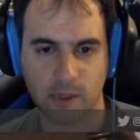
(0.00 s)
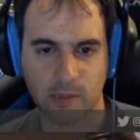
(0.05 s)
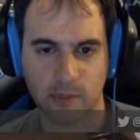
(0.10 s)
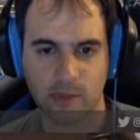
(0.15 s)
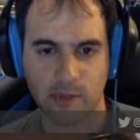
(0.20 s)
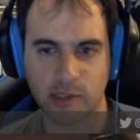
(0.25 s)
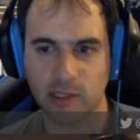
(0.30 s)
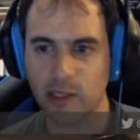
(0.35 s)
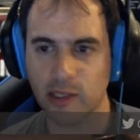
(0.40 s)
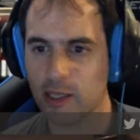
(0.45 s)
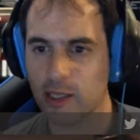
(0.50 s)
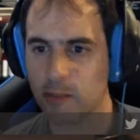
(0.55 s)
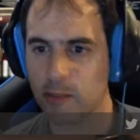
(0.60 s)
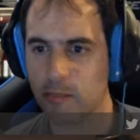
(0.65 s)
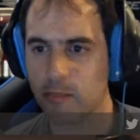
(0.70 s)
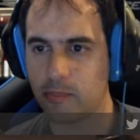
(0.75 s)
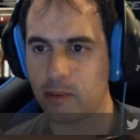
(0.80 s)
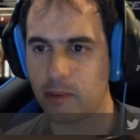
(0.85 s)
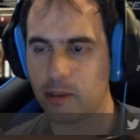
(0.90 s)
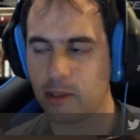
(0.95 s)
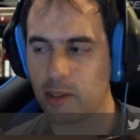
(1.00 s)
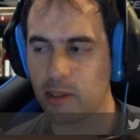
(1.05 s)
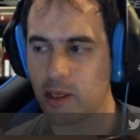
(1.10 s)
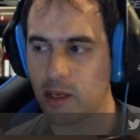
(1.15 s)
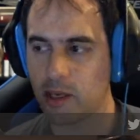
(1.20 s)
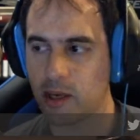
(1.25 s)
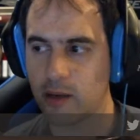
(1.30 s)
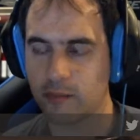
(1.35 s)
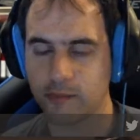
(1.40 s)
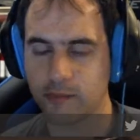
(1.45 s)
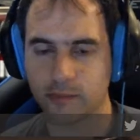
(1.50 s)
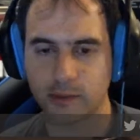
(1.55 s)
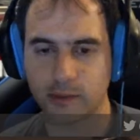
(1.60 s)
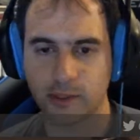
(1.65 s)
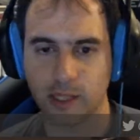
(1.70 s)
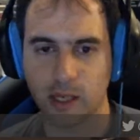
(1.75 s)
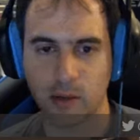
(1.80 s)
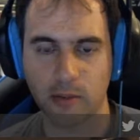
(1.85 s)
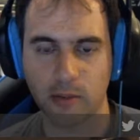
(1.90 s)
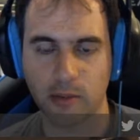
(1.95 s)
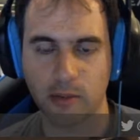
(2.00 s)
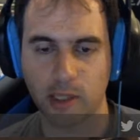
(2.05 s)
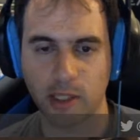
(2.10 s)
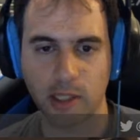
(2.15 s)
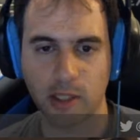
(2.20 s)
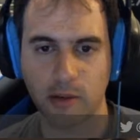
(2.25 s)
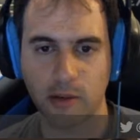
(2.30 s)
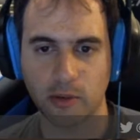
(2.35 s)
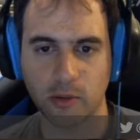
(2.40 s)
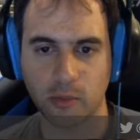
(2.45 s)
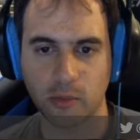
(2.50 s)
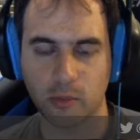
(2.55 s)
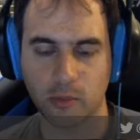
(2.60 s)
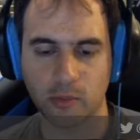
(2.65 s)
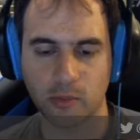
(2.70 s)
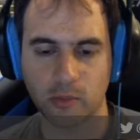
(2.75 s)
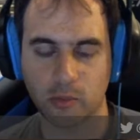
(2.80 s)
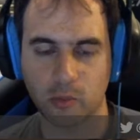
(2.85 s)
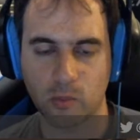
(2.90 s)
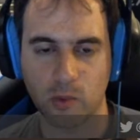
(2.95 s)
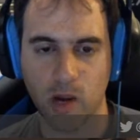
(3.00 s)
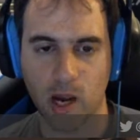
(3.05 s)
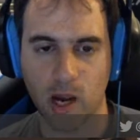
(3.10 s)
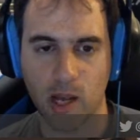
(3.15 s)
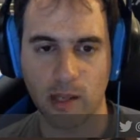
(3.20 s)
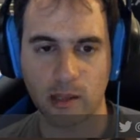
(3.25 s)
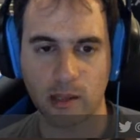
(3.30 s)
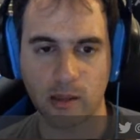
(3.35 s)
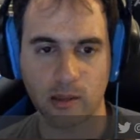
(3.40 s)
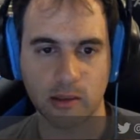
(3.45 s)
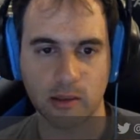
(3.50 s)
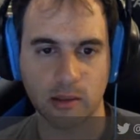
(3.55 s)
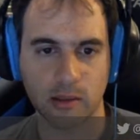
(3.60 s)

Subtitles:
I'm still like a pawn and a half down, and I don't know why.